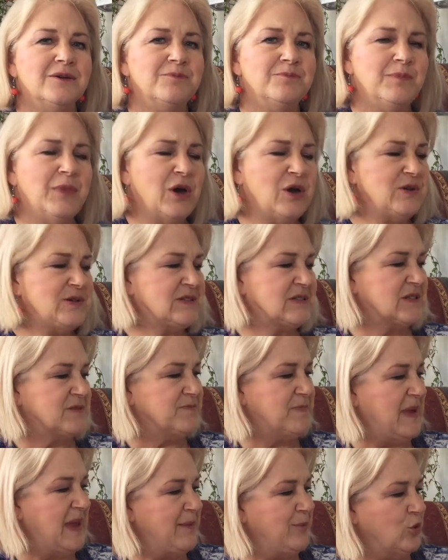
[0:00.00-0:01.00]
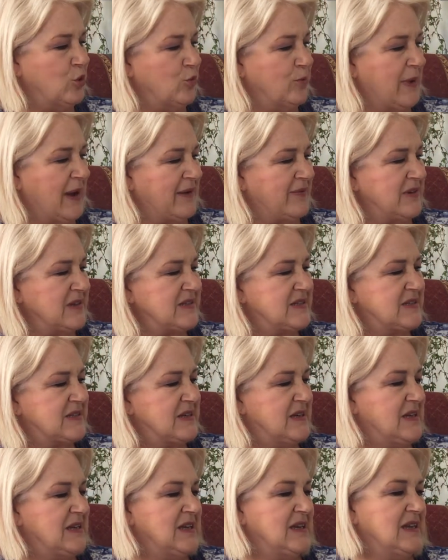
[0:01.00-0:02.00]
Most mammal mothers
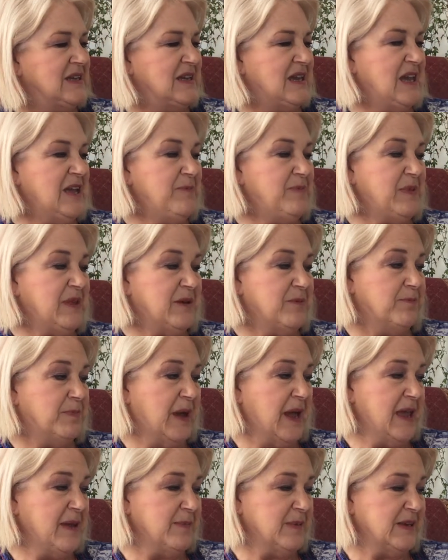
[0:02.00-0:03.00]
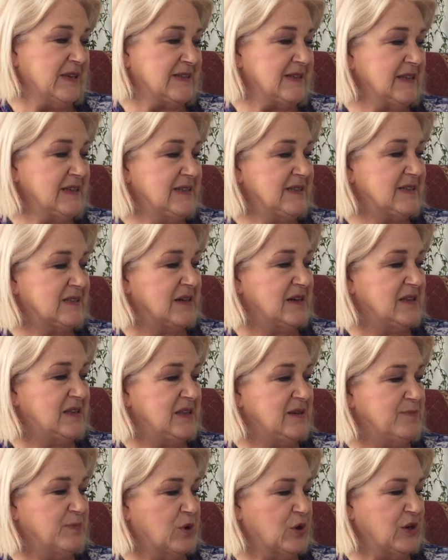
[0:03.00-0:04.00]
keep their babies inside
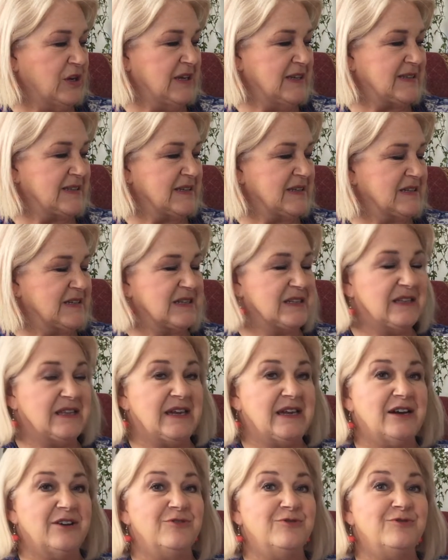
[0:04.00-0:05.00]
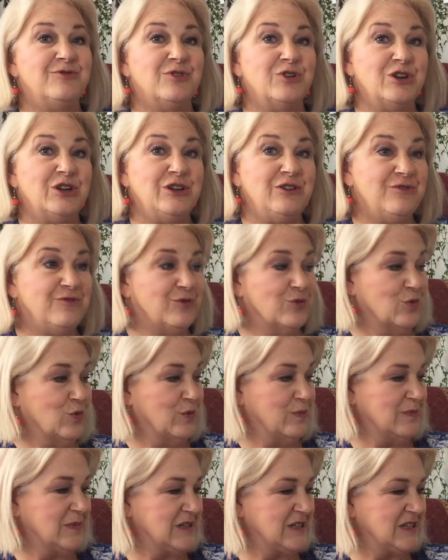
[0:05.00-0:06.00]
their bodies until they are fully
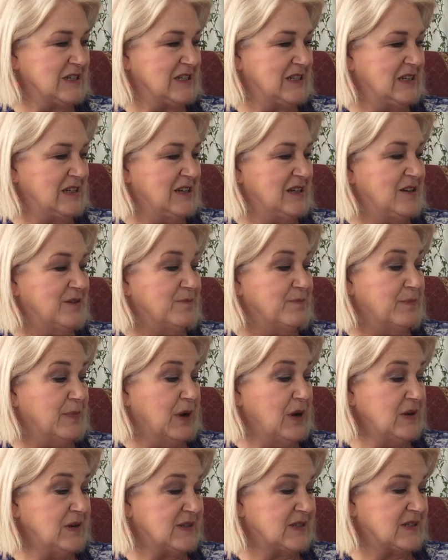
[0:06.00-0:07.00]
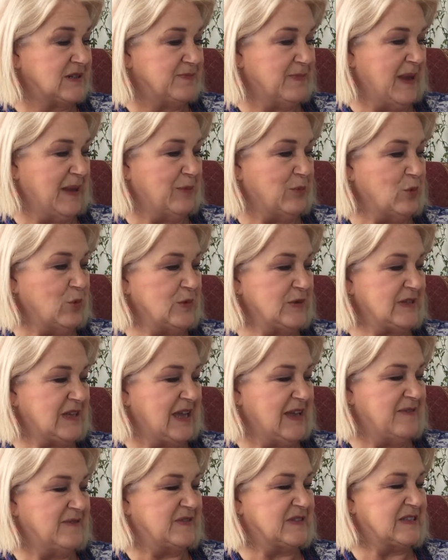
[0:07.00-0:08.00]
formed. Most mammals
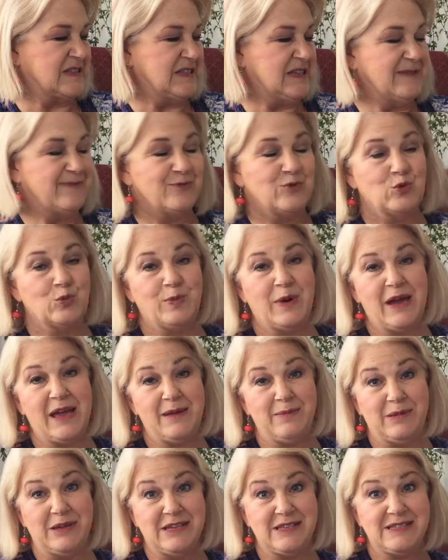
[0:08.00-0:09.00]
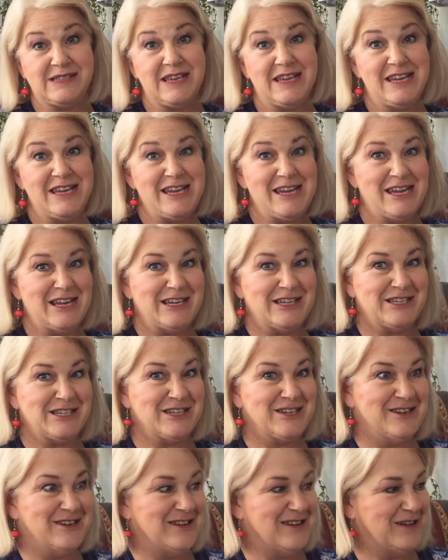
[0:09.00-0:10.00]
have several babies at a
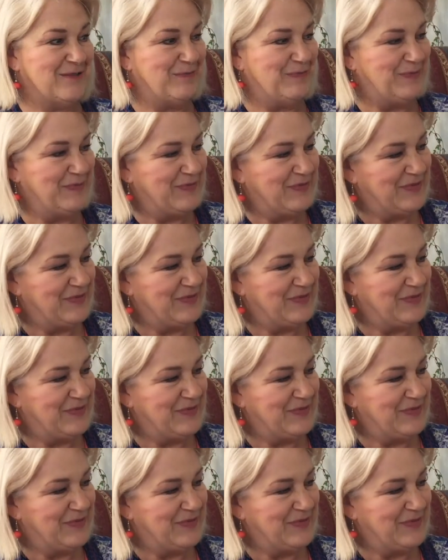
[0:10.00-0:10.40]
time.